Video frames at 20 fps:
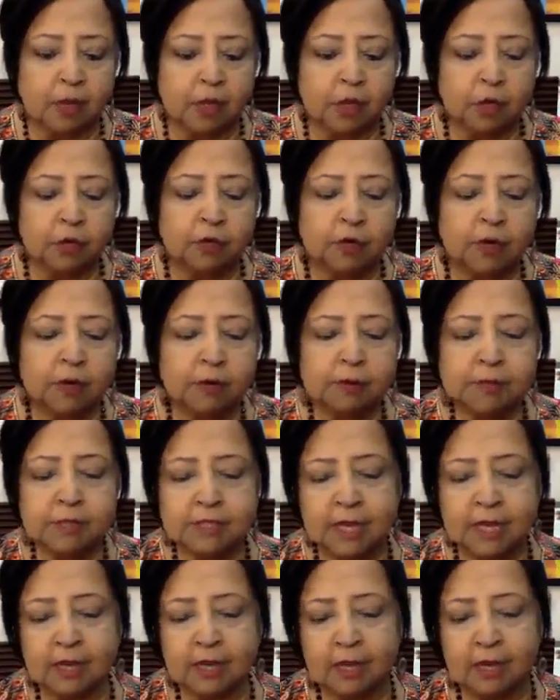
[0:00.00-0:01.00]
You heard me
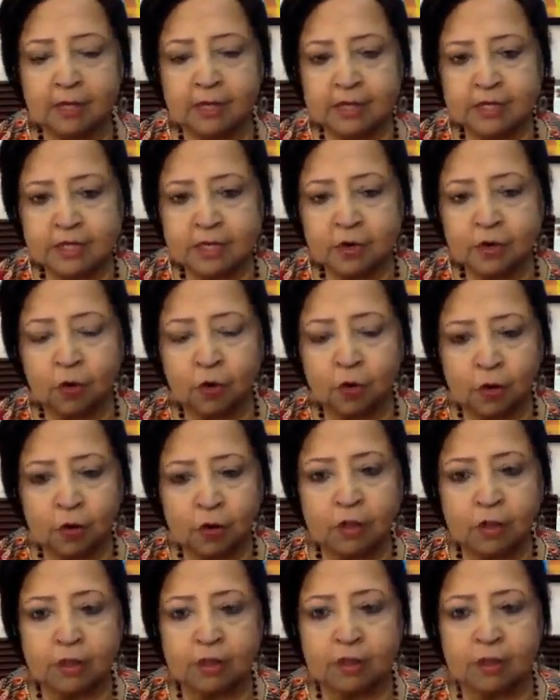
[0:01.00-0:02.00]
say lung as an
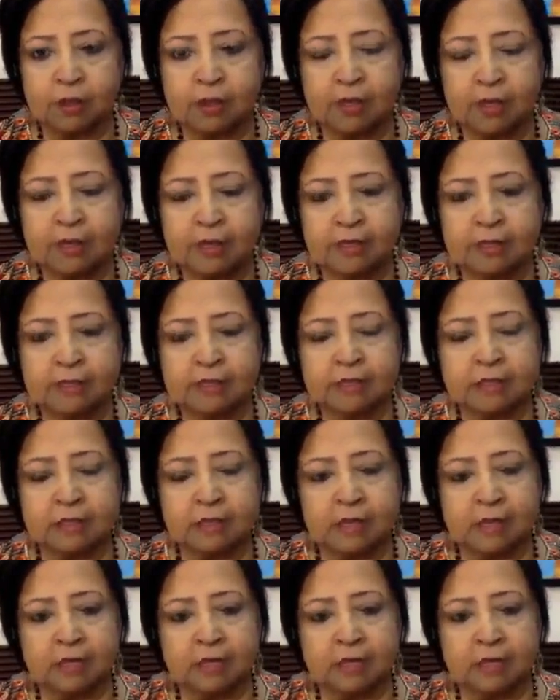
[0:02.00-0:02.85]
organ is